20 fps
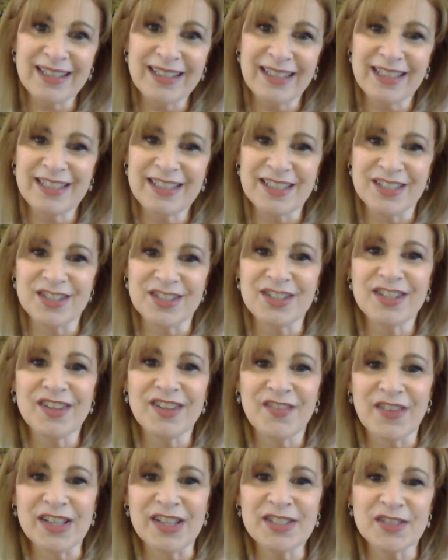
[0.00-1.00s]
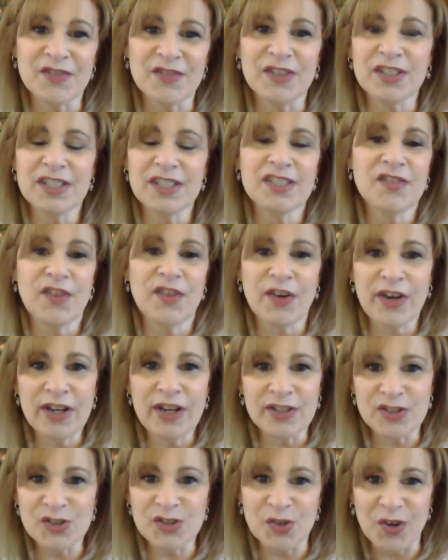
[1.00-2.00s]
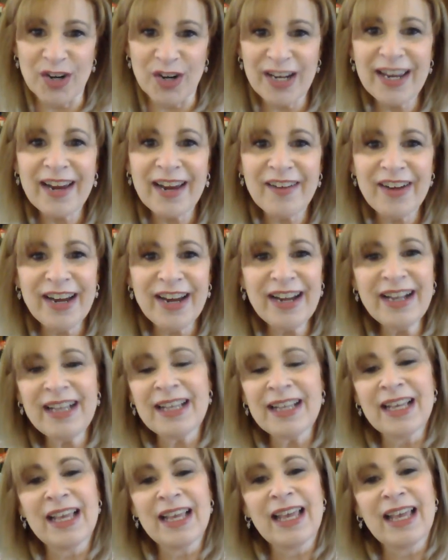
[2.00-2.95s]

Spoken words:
in addition to the festival. It's a very historic area.